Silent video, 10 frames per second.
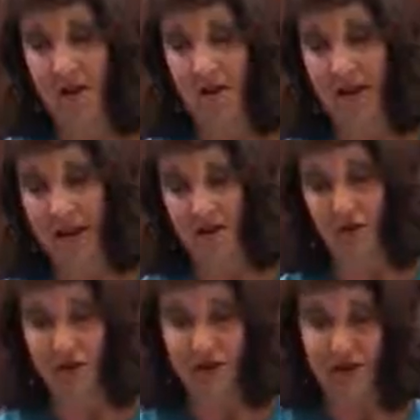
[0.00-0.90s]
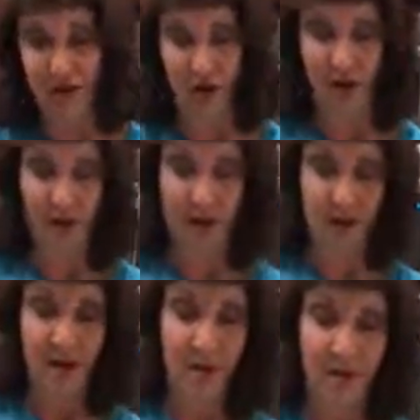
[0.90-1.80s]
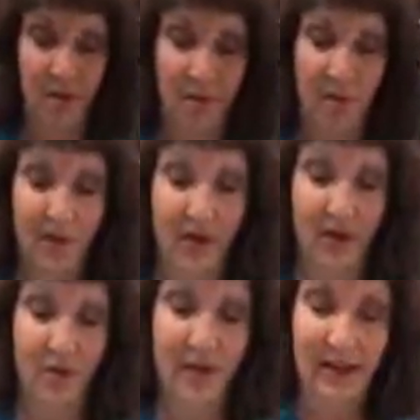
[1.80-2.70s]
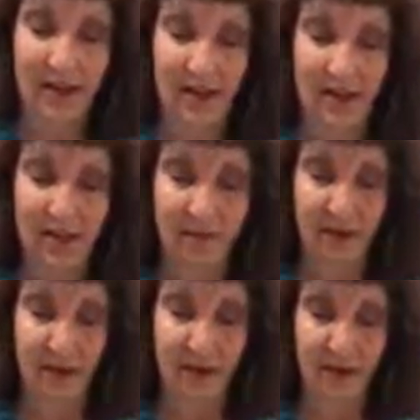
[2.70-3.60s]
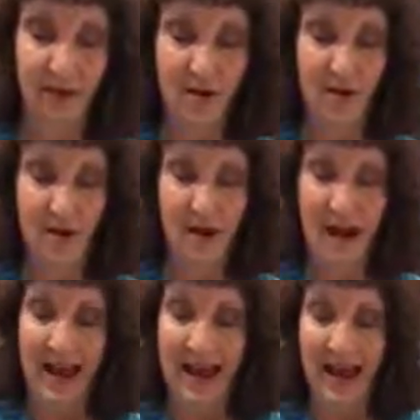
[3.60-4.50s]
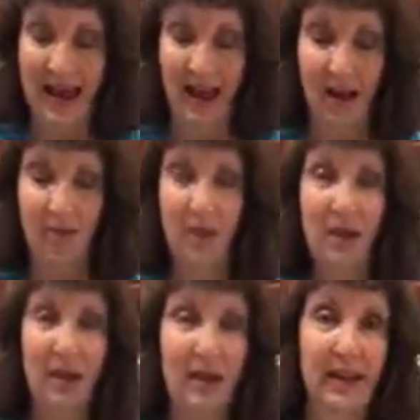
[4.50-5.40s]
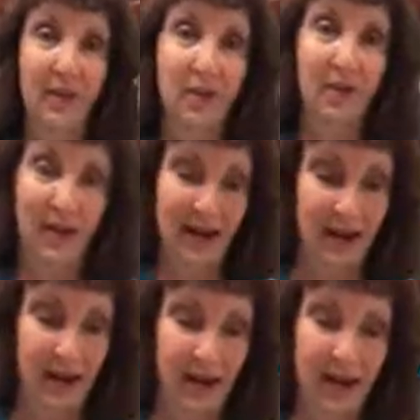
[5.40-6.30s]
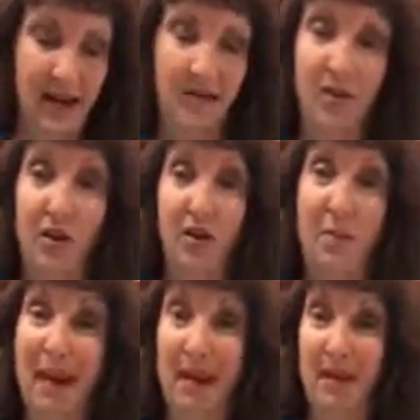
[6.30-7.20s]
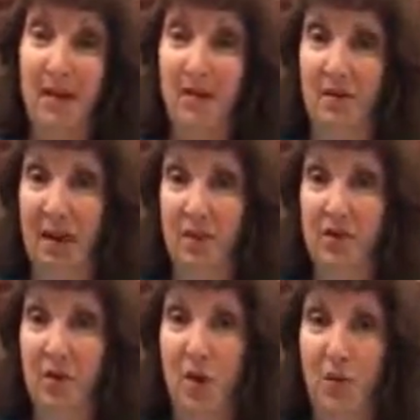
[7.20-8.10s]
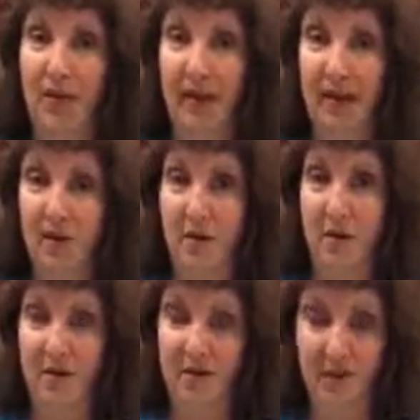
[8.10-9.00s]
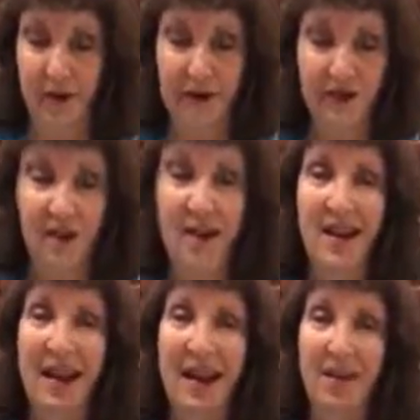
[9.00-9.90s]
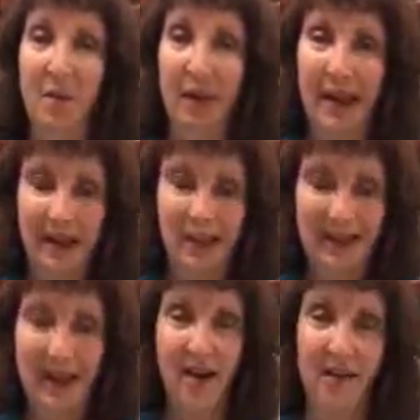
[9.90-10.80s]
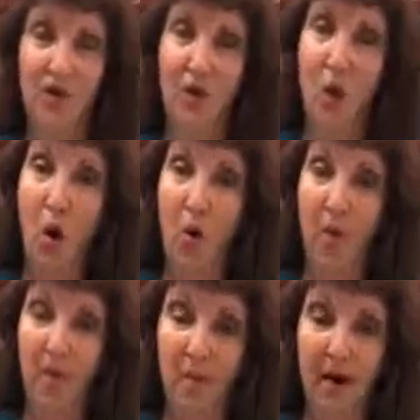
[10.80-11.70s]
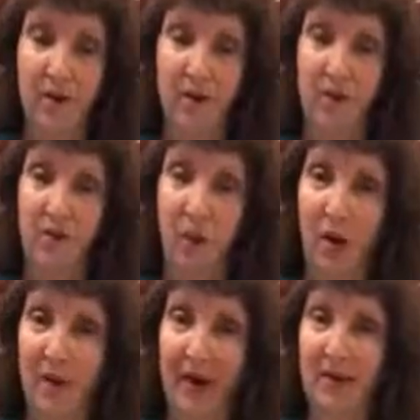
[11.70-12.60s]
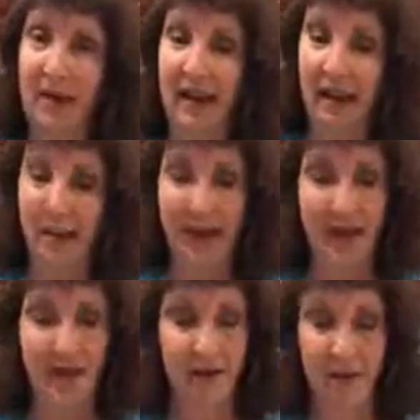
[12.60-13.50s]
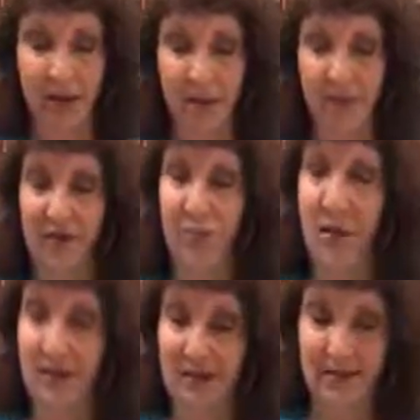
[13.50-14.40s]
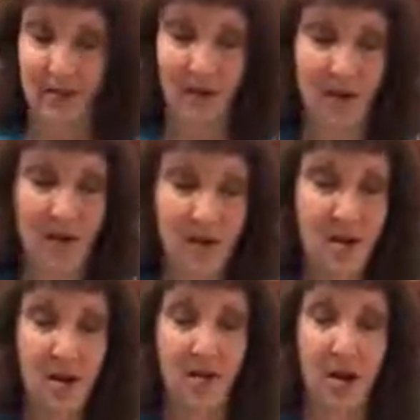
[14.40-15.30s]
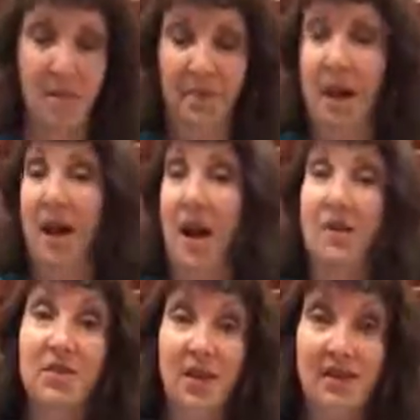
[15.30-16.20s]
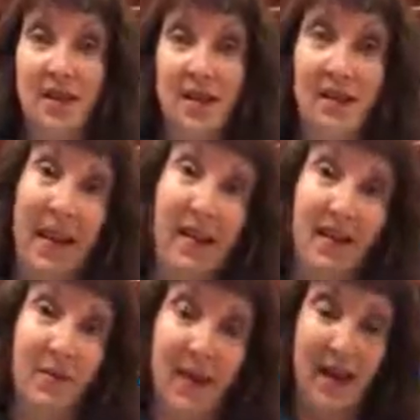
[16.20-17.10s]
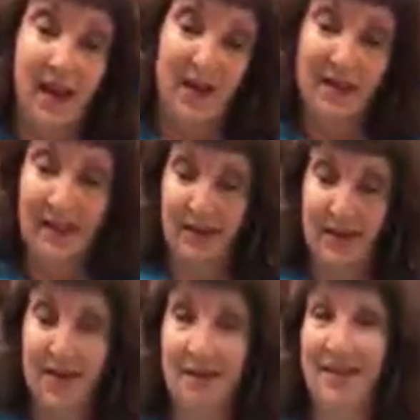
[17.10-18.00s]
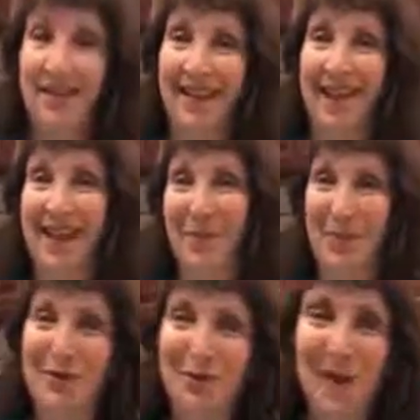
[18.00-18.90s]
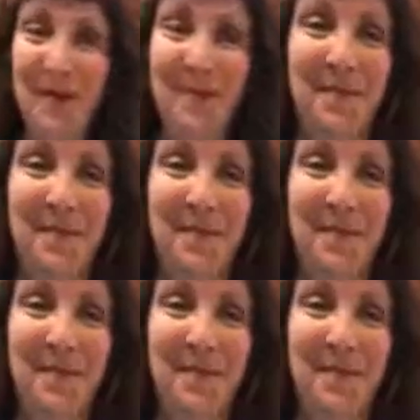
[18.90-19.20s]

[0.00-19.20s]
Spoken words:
The blades are really sharp, but we've got homemade salsa right here. And it comes with a lid too. I forgot to get the lid out, so you can make it, eat what you want, put the lid on, put it in the fridge. And the blade comes out and there's no hole in the bottom, so you don't have to worry about everything coming out of the bottom of your processor. So salsa, can't live without it here in Texas. I hope you enjoy.